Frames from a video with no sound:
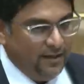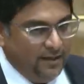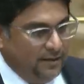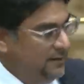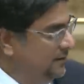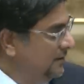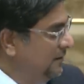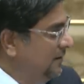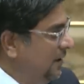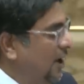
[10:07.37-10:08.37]

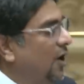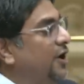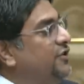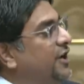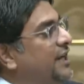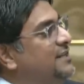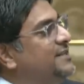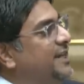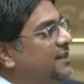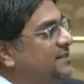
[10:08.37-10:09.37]

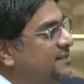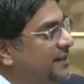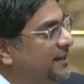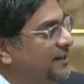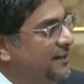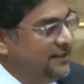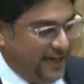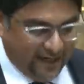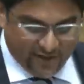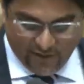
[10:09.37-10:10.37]
160,
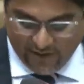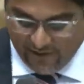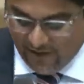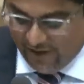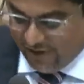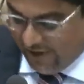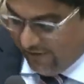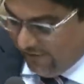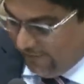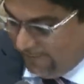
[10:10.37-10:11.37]
thank you, Attorney
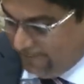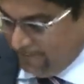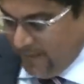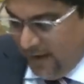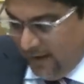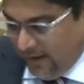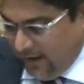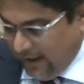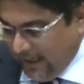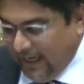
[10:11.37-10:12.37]
General.
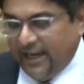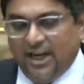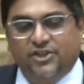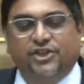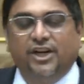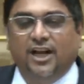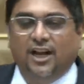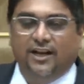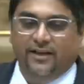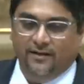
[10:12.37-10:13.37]

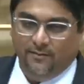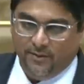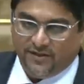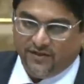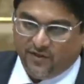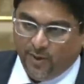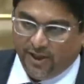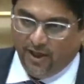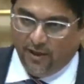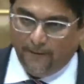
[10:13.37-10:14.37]
Additionally, Mr.
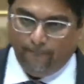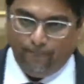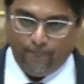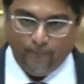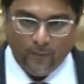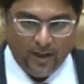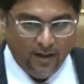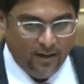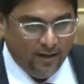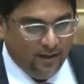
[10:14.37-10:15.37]
Speaker,
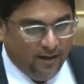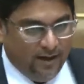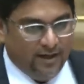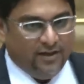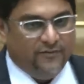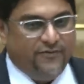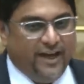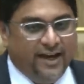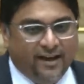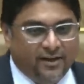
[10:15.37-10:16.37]
in the
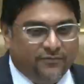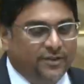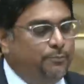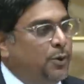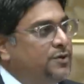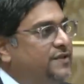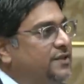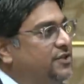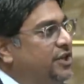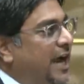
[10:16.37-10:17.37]
vein of the
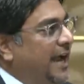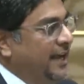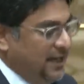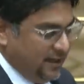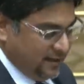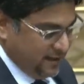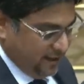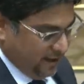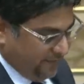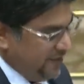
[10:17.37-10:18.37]
poster child
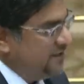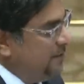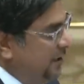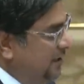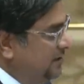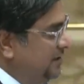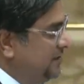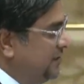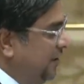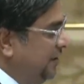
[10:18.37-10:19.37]
of feasibility
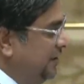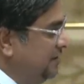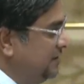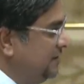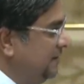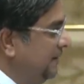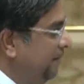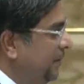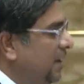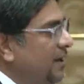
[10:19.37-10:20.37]
studies,
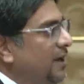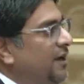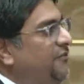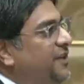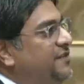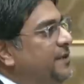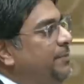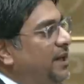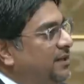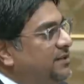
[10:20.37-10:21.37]
a
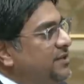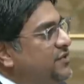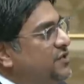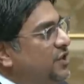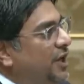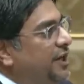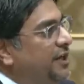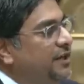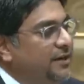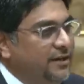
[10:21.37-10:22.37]
feasibility
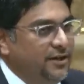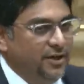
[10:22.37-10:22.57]
study